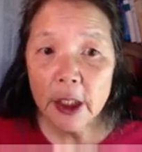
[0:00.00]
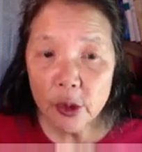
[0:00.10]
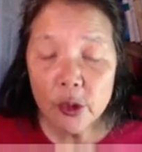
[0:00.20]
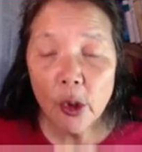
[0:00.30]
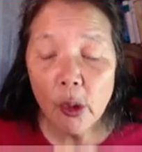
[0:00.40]

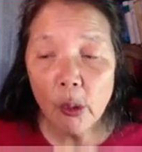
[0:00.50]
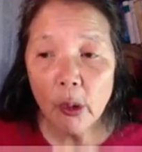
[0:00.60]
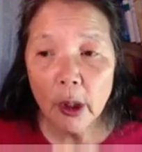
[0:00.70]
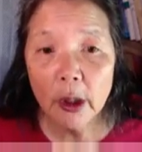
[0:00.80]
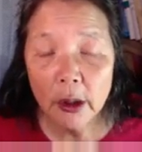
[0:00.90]

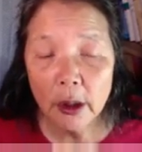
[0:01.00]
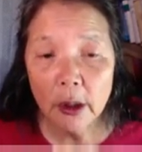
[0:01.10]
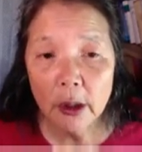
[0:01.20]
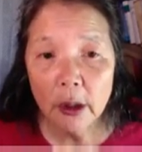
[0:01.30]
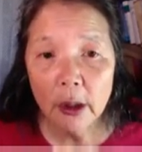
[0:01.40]

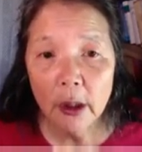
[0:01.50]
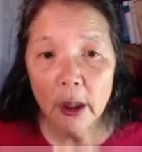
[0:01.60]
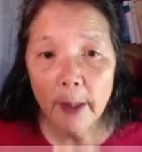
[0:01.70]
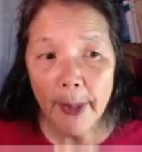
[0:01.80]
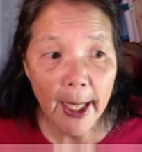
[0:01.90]
occur
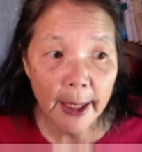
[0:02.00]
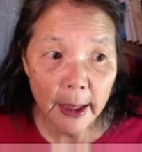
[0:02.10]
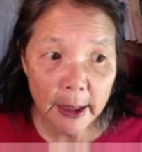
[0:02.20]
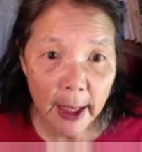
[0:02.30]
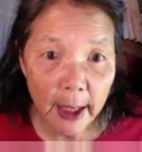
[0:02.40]
a
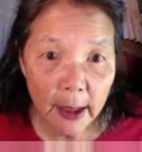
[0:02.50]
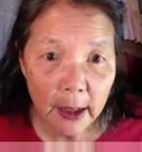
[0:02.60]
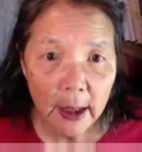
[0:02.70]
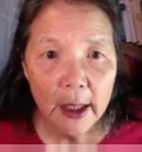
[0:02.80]
panic attack